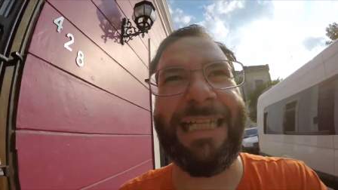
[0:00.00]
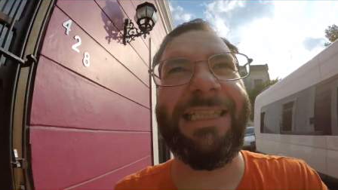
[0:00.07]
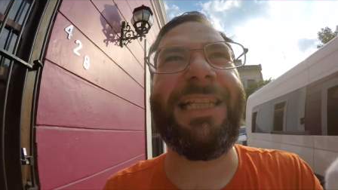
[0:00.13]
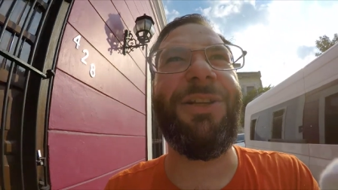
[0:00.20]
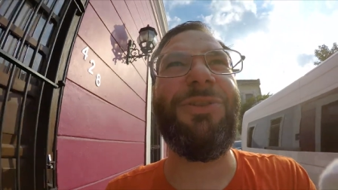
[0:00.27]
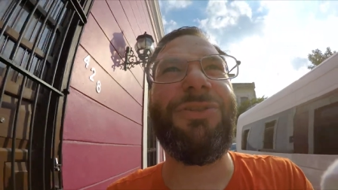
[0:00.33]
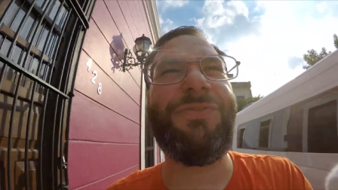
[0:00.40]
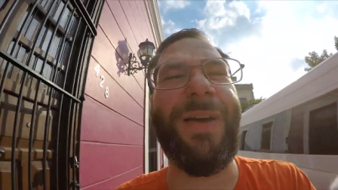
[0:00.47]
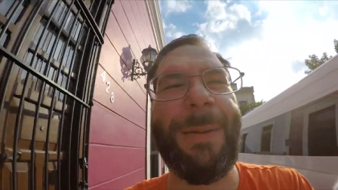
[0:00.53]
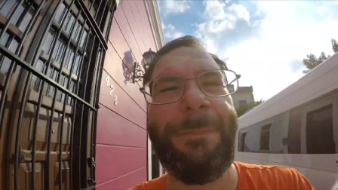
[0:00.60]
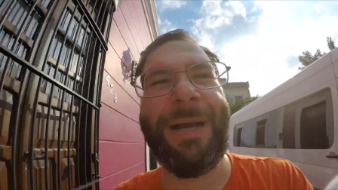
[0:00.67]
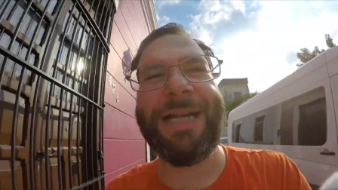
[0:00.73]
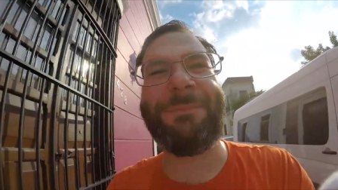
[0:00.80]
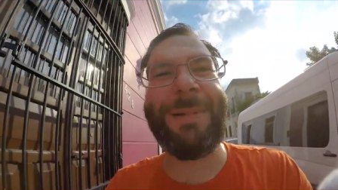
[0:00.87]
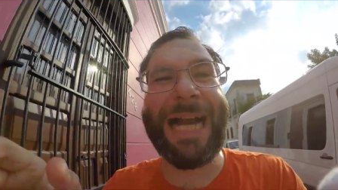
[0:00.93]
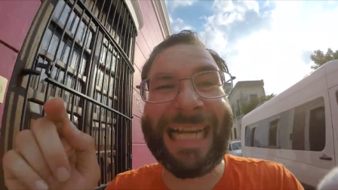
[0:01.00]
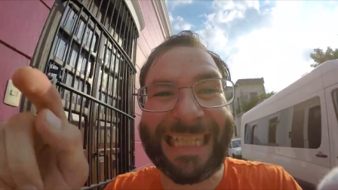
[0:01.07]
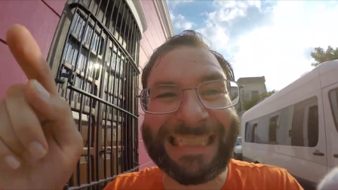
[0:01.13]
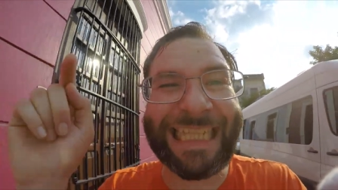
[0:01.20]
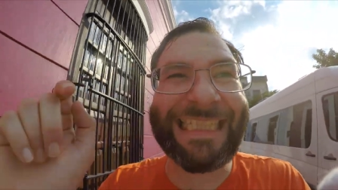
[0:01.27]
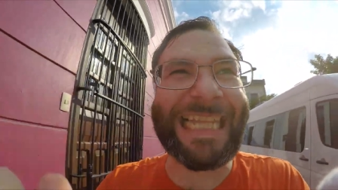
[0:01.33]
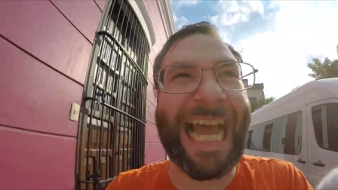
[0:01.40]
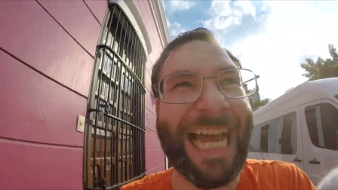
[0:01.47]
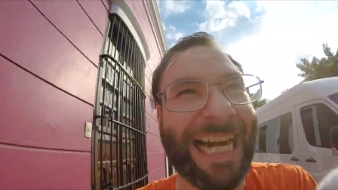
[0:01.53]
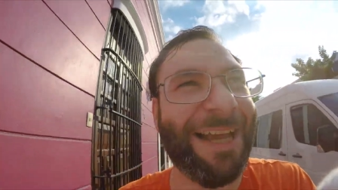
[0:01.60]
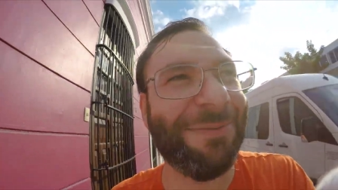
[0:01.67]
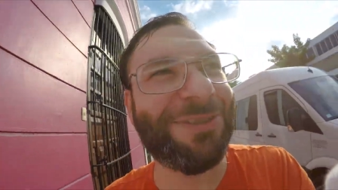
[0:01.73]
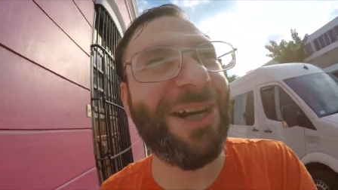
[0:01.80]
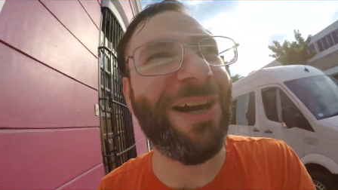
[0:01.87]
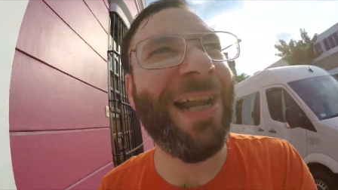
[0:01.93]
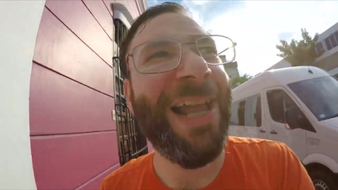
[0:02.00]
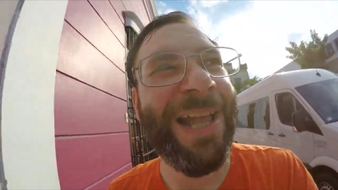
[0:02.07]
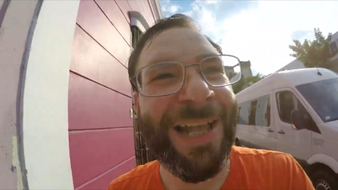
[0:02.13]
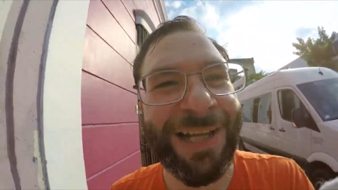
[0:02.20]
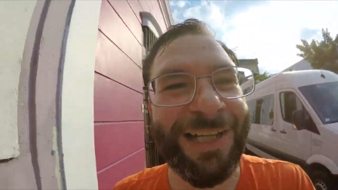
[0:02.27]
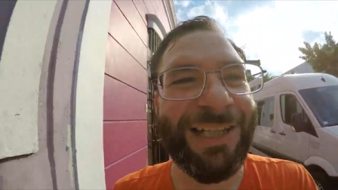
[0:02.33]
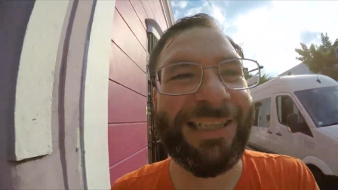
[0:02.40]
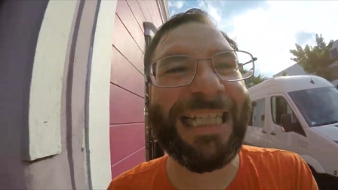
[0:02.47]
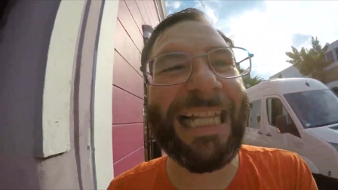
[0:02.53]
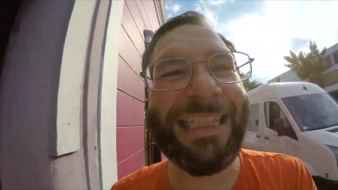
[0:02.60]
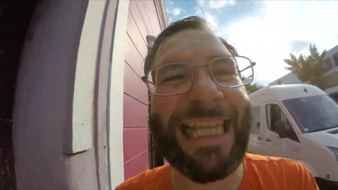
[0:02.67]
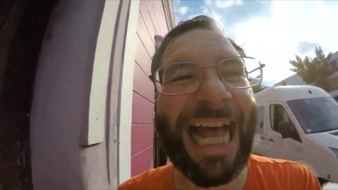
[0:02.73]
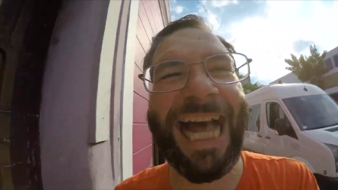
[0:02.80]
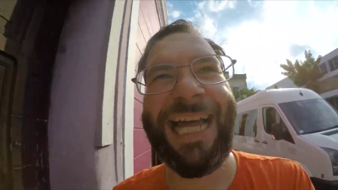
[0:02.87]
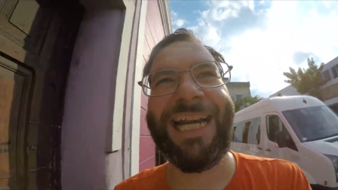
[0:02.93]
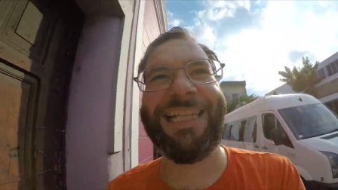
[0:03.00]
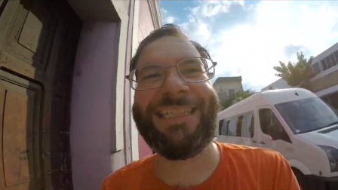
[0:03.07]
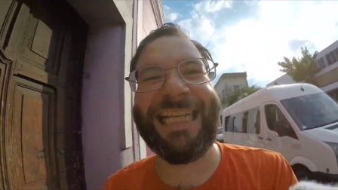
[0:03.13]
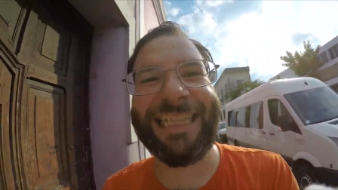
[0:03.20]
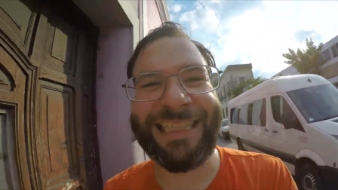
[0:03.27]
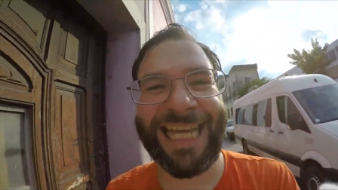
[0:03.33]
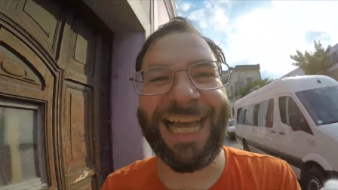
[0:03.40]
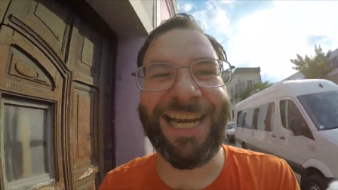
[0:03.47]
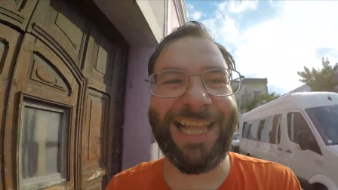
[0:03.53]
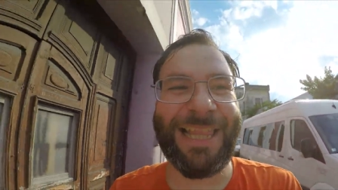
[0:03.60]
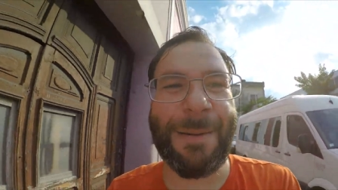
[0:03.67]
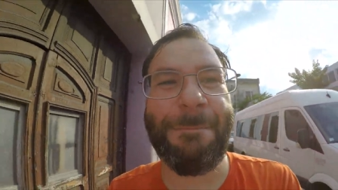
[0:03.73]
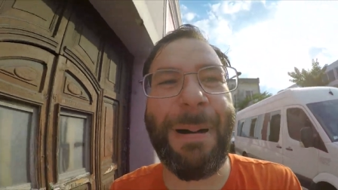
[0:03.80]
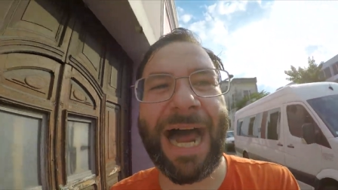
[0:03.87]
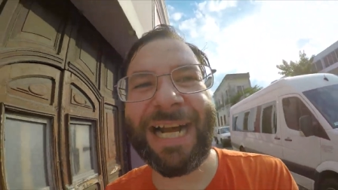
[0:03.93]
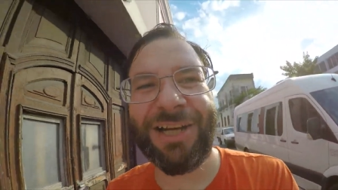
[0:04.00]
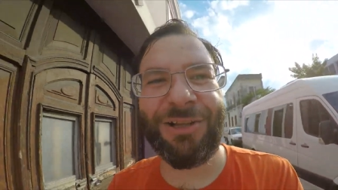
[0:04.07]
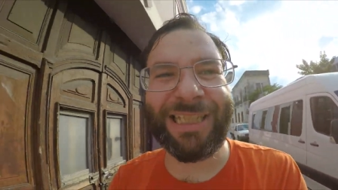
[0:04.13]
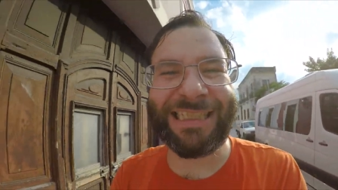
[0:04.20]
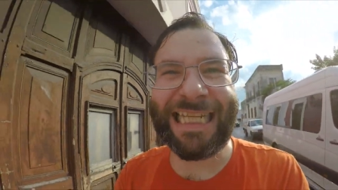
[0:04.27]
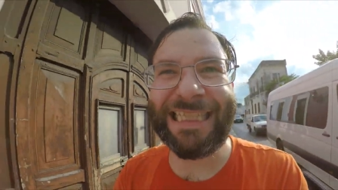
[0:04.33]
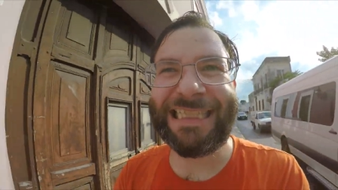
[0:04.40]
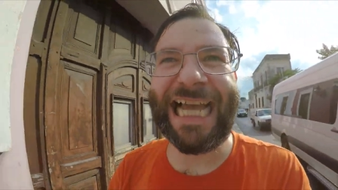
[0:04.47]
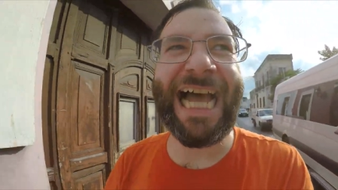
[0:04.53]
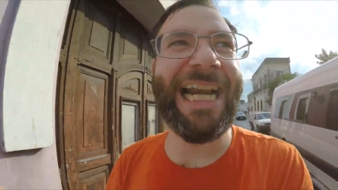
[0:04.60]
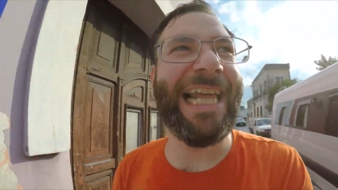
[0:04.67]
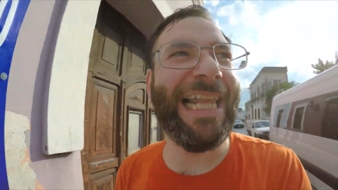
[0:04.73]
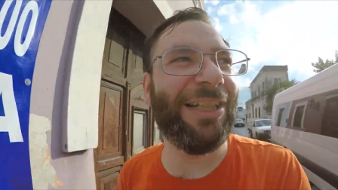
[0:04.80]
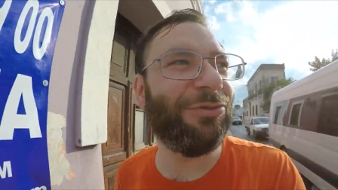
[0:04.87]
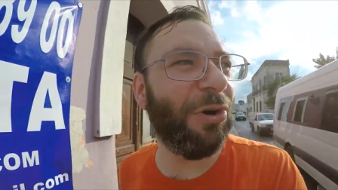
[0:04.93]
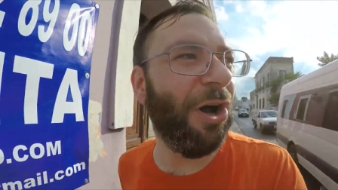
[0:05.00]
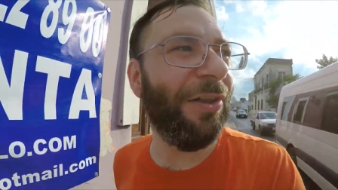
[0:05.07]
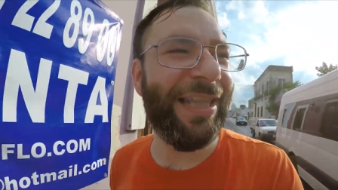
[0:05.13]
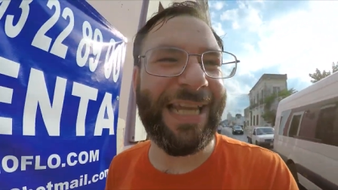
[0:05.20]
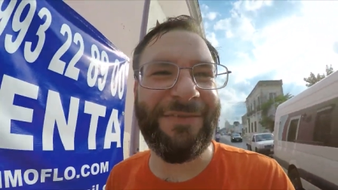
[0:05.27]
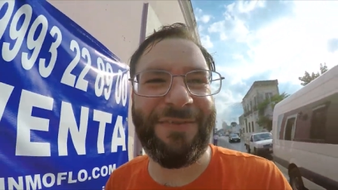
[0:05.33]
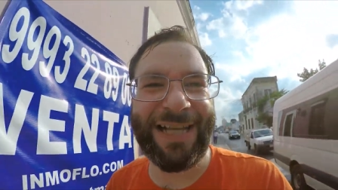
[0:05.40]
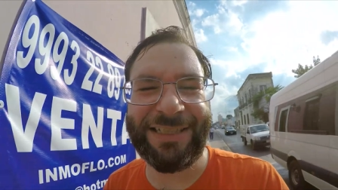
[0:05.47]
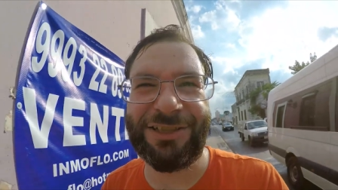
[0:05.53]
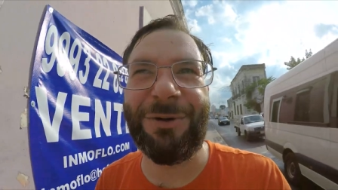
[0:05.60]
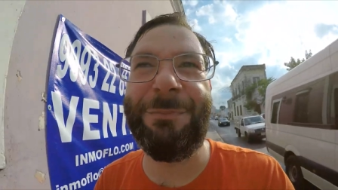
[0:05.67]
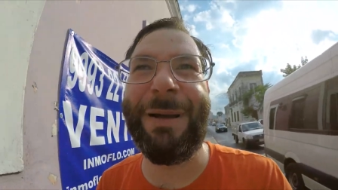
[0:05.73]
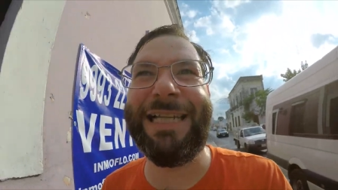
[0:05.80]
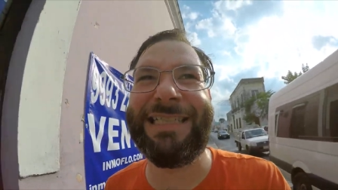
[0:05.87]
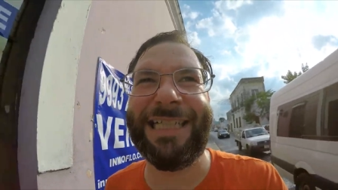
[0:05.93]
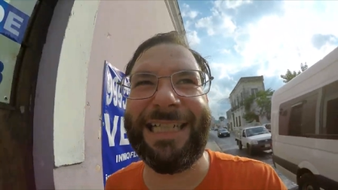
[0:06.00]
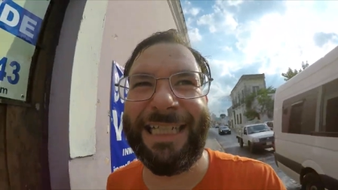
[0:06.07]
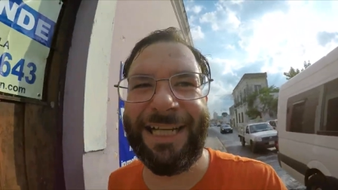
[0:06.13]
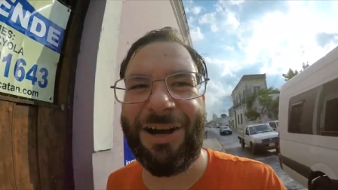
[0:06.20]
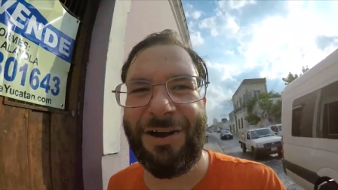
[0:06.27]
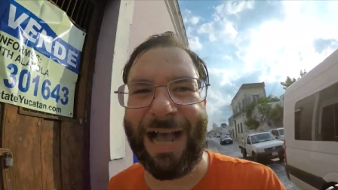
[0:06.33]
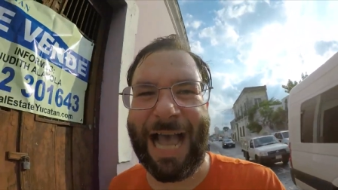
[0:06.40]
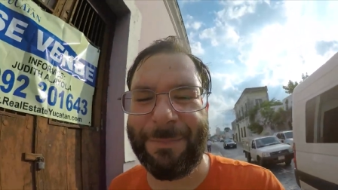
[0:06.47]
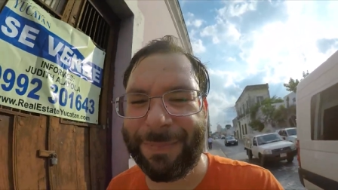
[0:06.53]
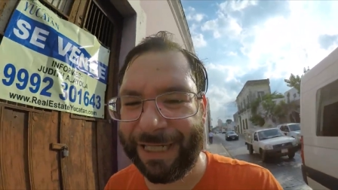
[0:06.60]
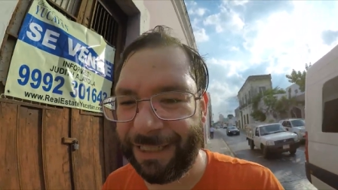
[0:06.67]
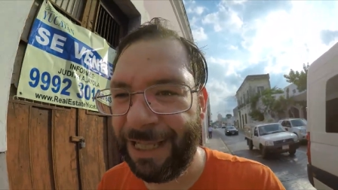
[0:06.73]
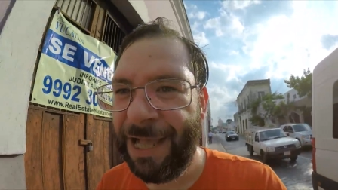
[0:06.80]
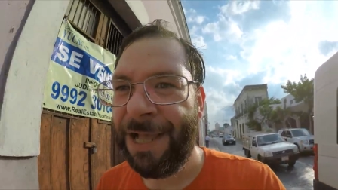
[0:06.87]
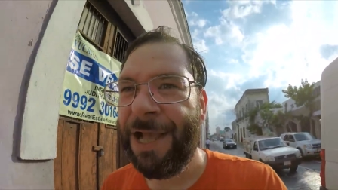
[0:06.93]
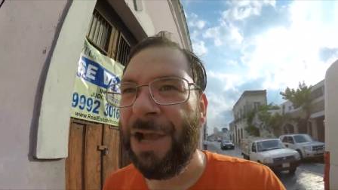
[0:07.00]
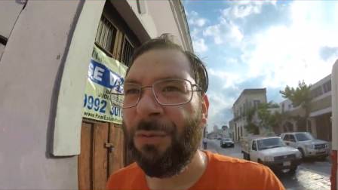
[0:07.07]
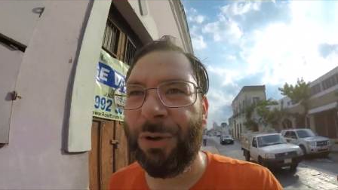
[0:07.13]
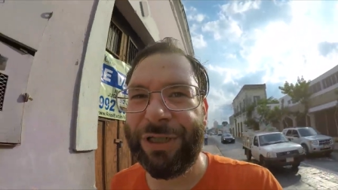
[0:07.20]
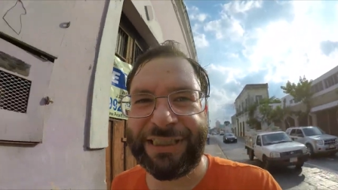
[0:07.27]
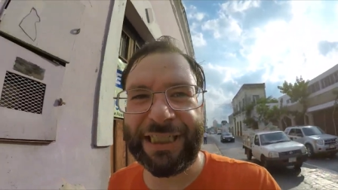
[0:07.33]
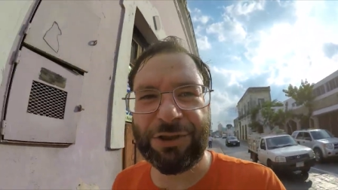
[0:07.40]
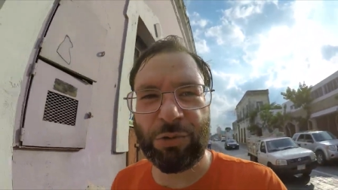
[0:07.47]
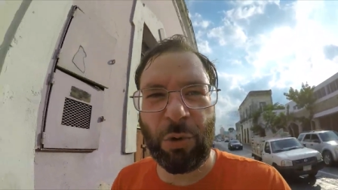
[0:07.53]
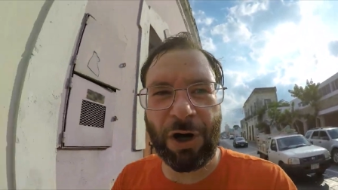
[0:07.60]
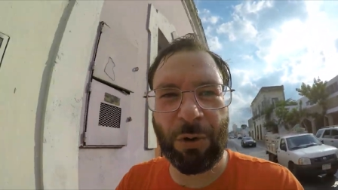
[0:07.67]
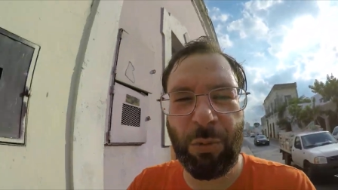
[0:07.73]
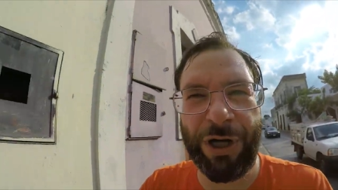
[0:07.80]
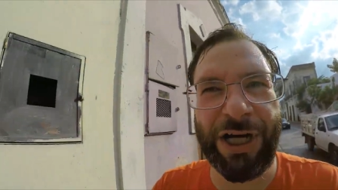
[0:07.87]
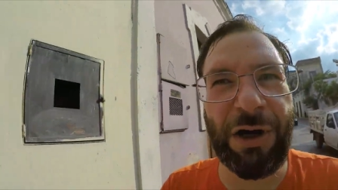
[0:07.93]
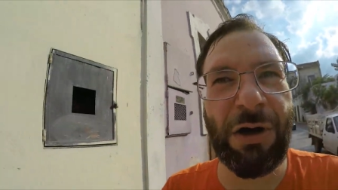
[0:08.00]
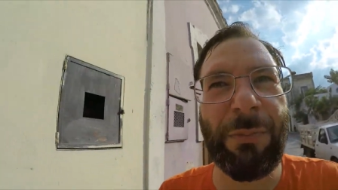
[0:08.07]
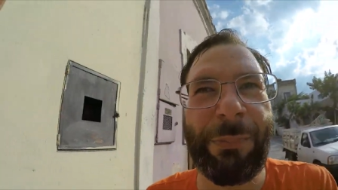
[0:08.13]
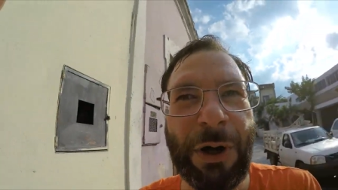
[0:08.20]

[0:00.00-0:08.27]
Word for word: Santa Luz, Parque Santa Ana, I'm sorry, Santa Ana, Santa Ana, the Barrio de Santa Ana, that's where all the events are basically all happening, which is where we are